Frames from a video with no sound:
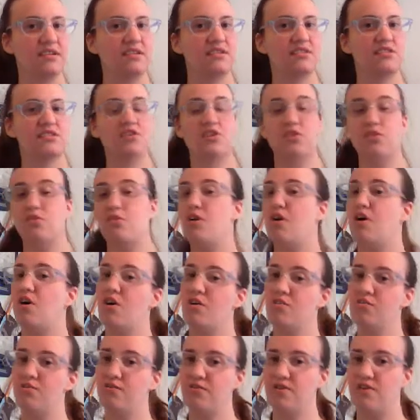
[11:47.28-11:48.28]
So
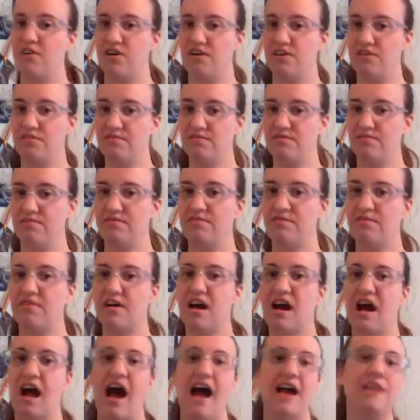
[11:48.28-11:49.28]
overall,
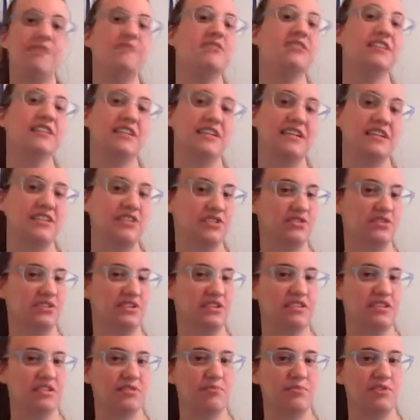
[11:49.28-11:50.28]
I really
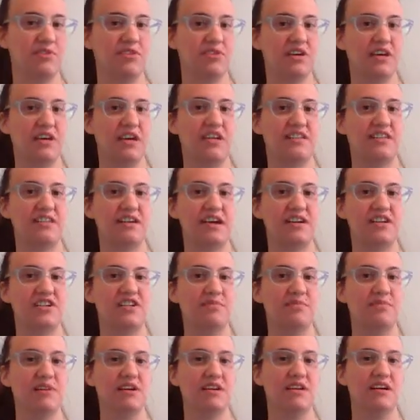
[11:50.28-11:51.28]
enjoyed this book. It's
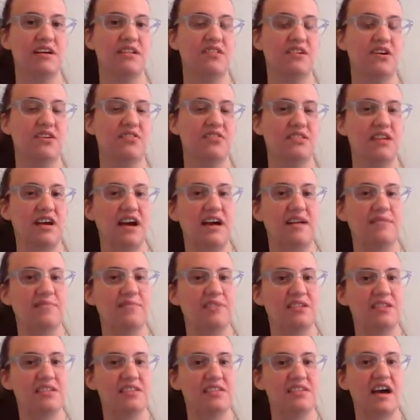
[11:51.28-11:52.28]
actually been a long time
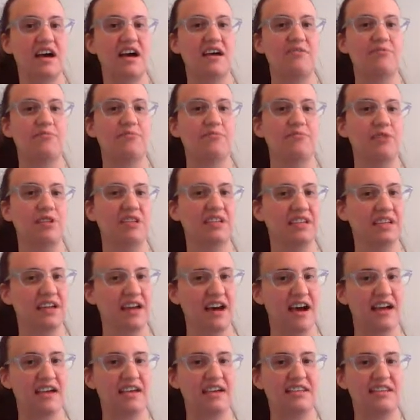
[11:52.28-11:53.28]
since I really
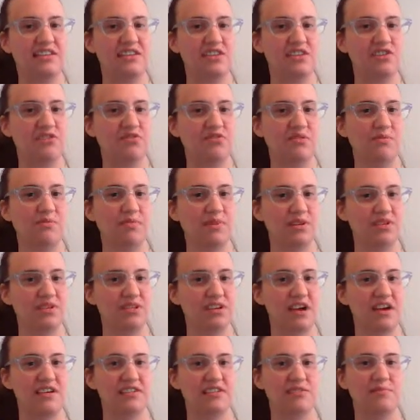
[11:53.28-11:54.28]
got into a
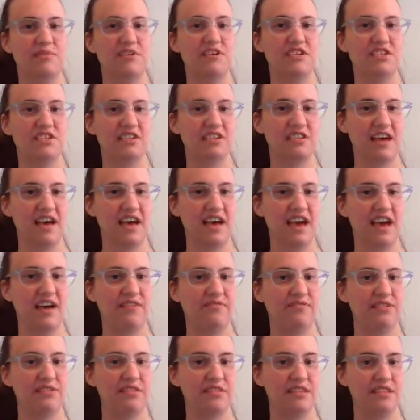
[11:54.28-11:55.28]
book as much as I
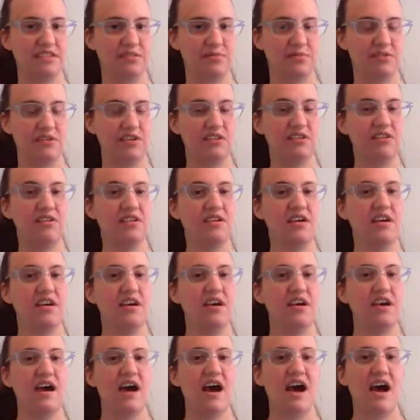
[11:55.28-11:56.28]
have with this one.
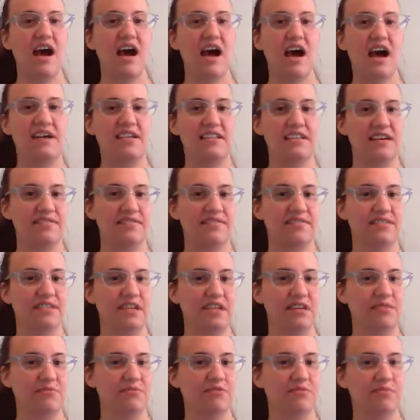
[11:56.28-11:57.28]
I
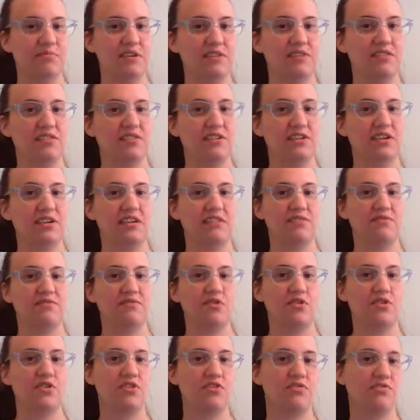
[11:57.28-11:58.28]
definitely will be looking
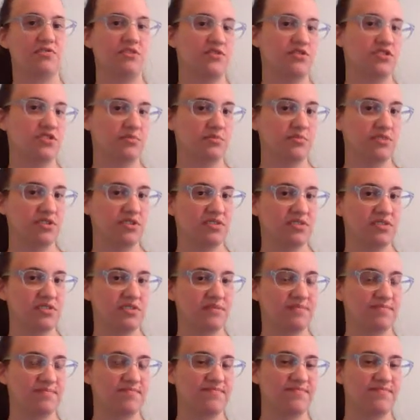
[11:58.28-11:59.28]
for her future
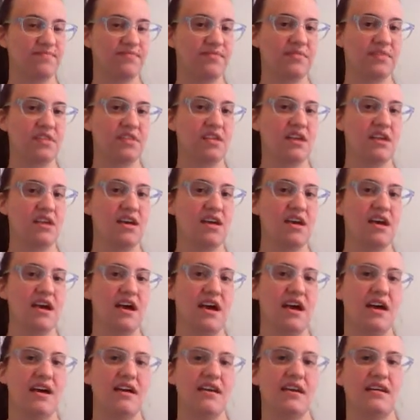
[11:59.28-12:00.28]
books.
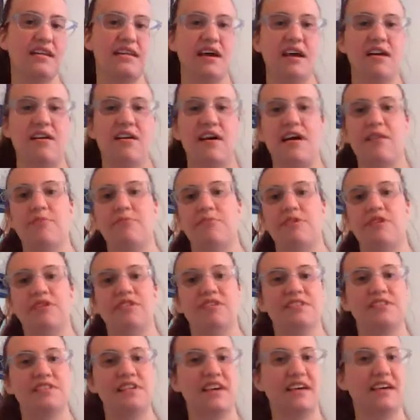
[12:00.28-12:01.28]
Now, I
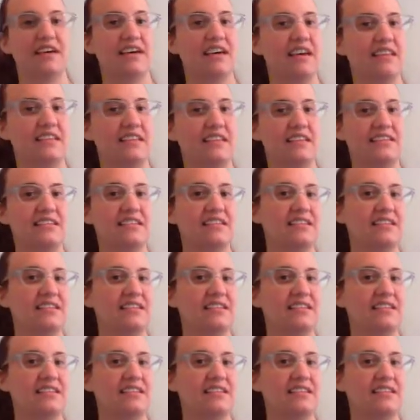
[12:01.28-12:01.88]
will say again, this